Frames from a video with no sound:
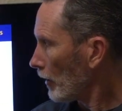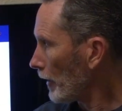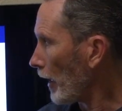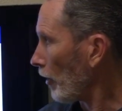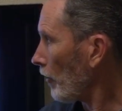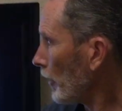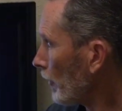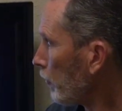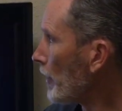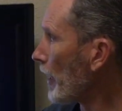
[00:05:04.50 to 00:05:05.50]
Now,
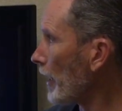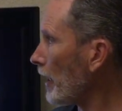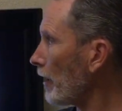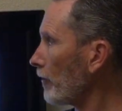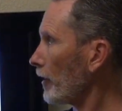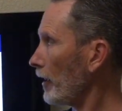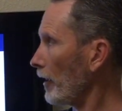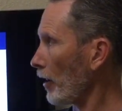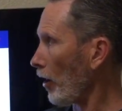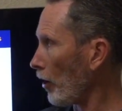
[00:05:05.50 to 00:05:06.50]
if we have
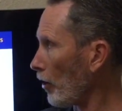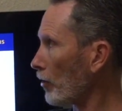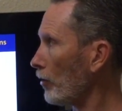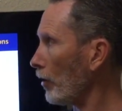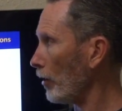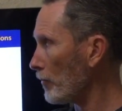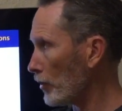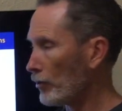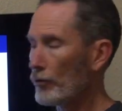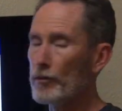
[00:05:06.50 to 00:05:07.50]
an
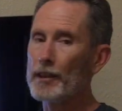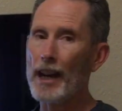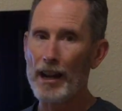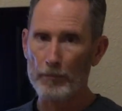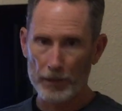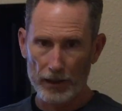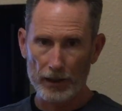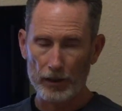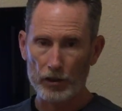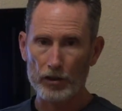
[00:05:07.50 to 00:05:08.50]
autoimmune
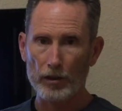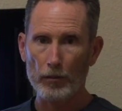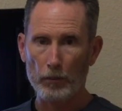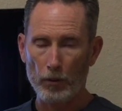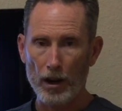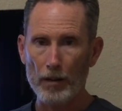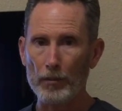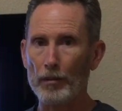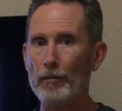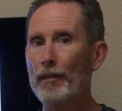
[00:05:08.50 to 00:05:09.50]
diabetes
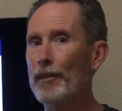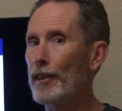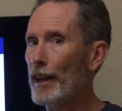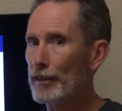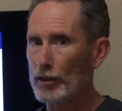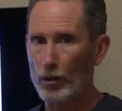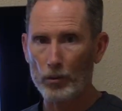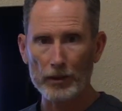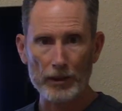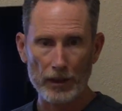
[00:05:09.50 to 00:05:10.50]
problem, that's
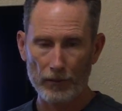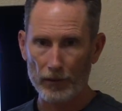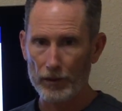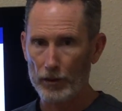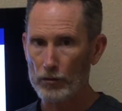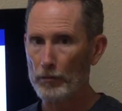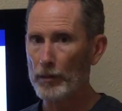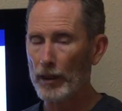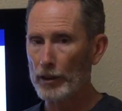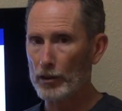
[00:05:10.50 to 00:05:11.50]
totally different. This would
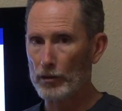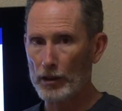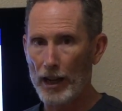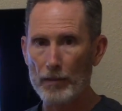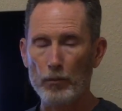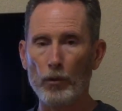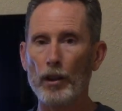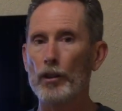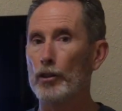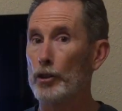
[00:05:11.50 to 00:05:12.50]
be like your type
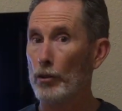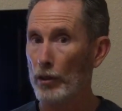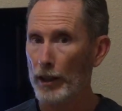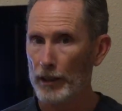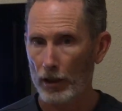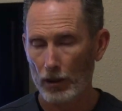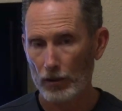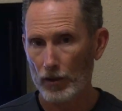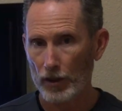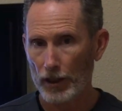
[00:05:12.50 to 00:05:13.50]
1 or your late
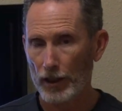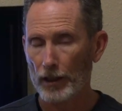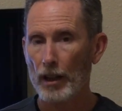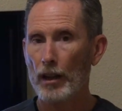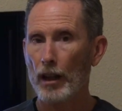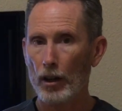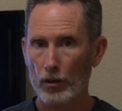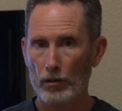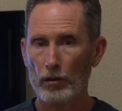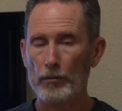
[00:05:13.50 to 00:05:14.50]
onset
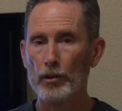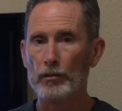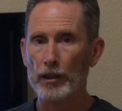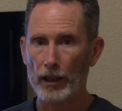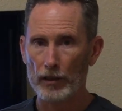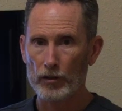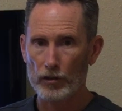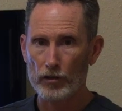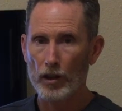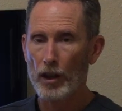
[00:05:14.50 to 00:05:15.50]
autoimmune
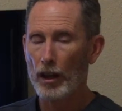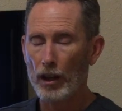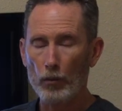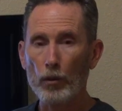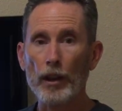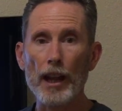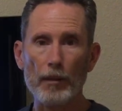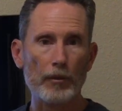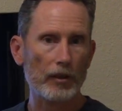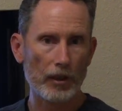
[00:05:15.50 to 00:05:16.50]
cases where it
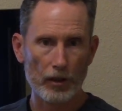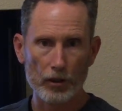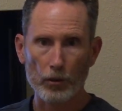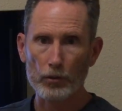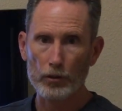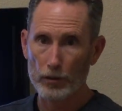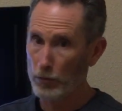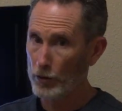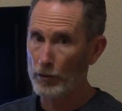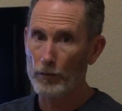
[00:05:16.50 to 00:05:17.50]
happens in adulthood,
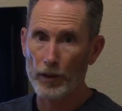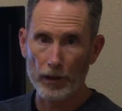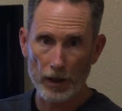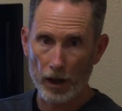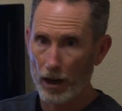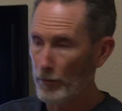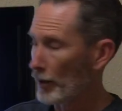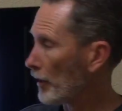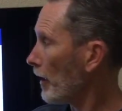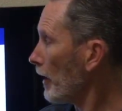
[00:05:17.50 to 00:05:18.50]
which is very common.